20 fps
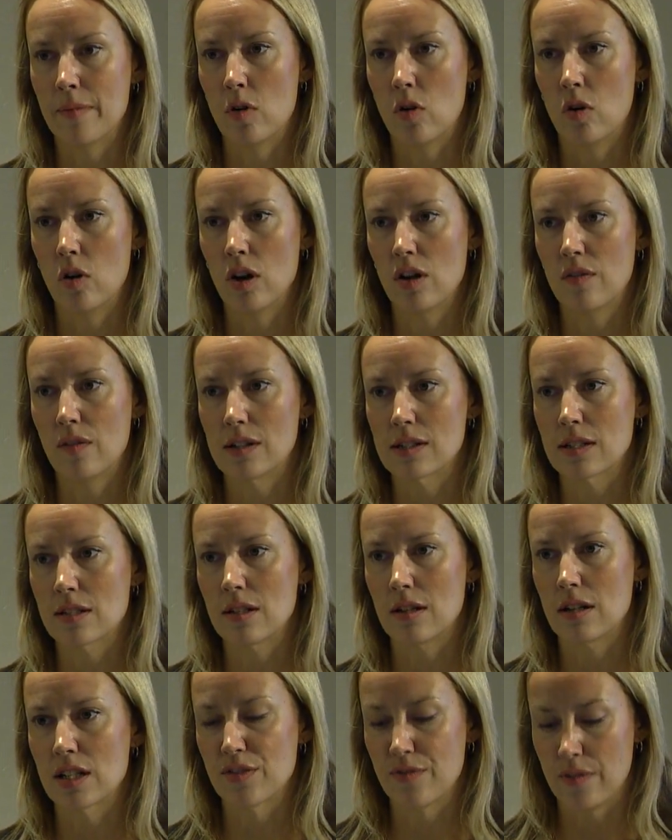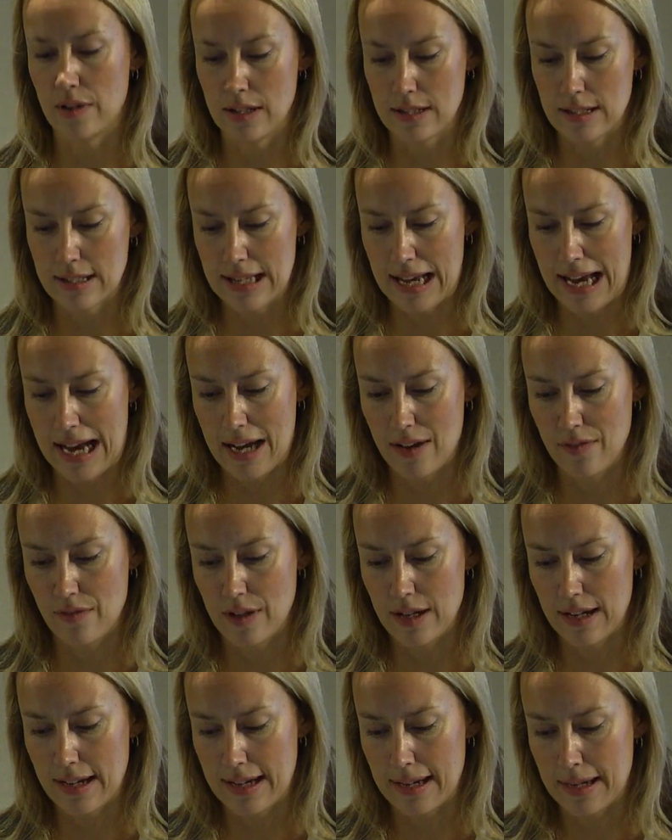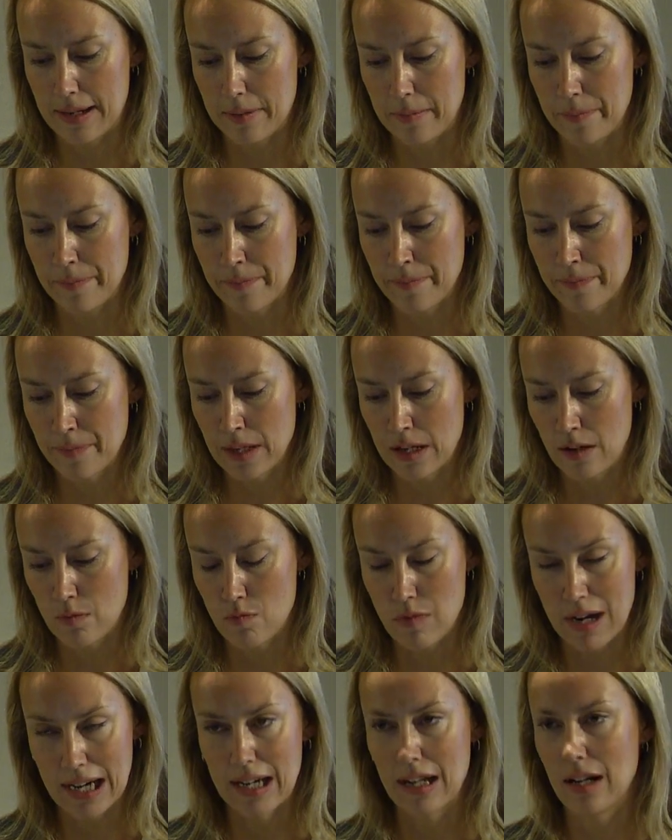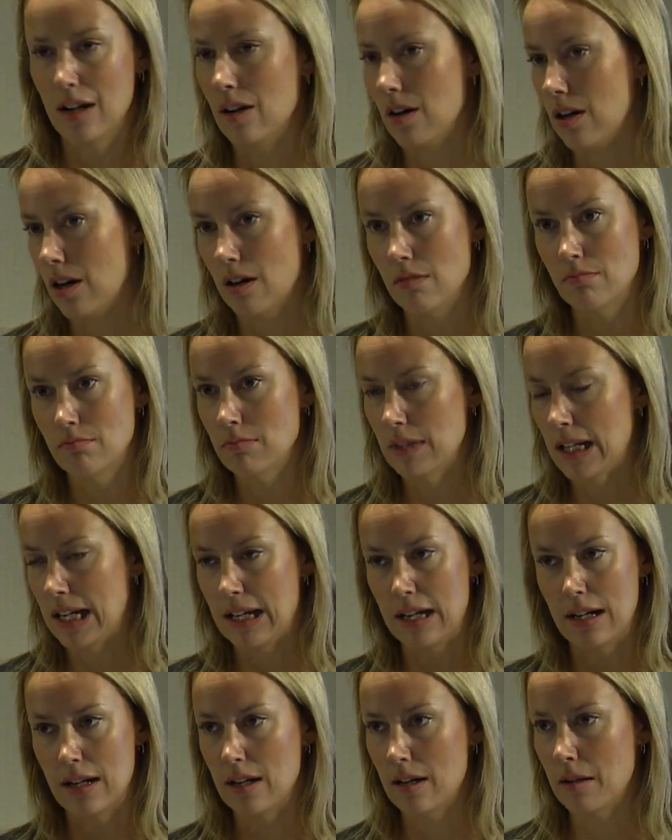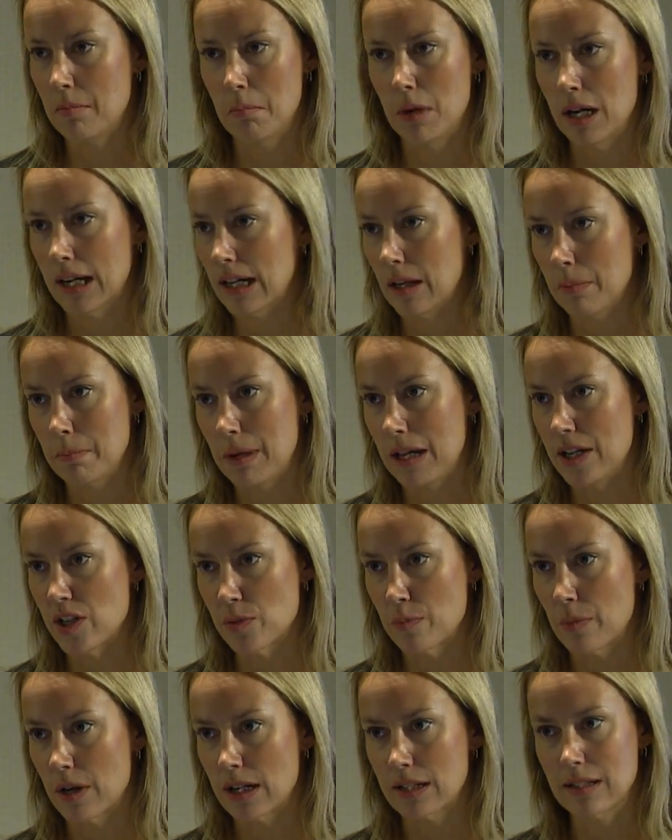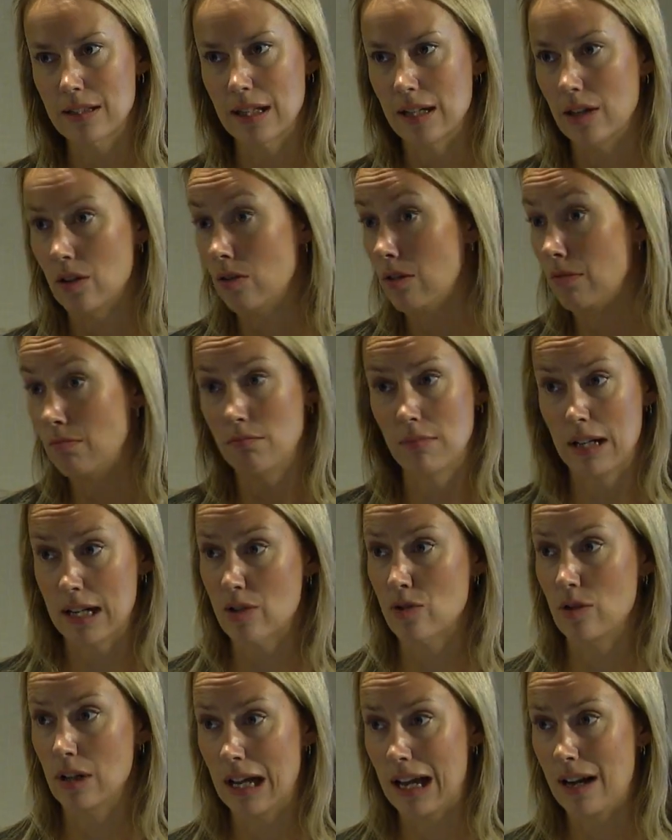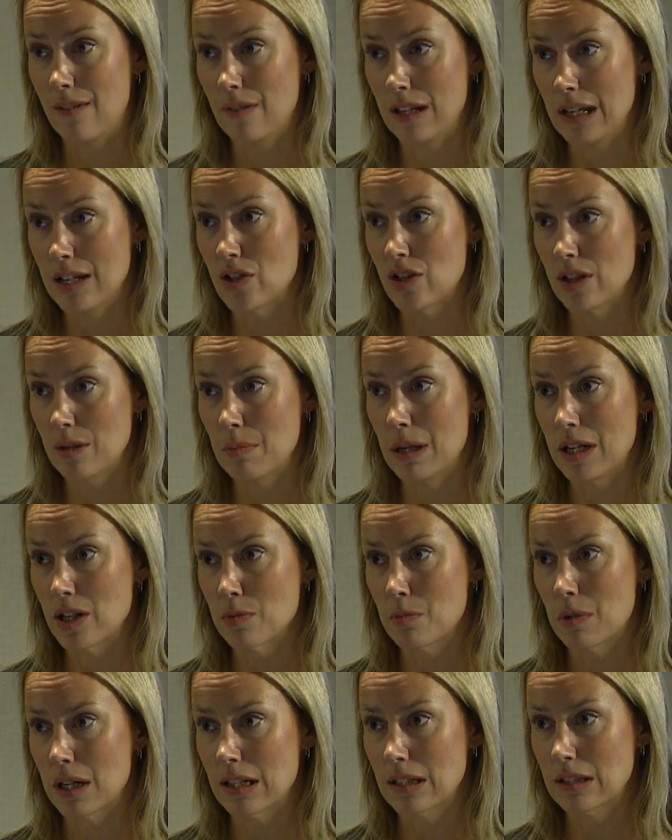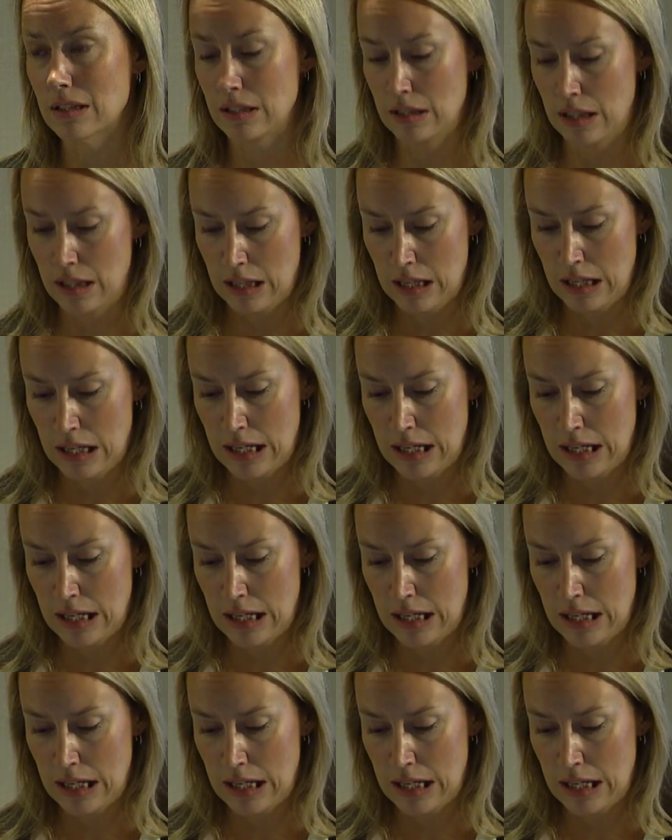All of our STARS funds have regular market benchmarks. They don't actually have ESG benchmarks.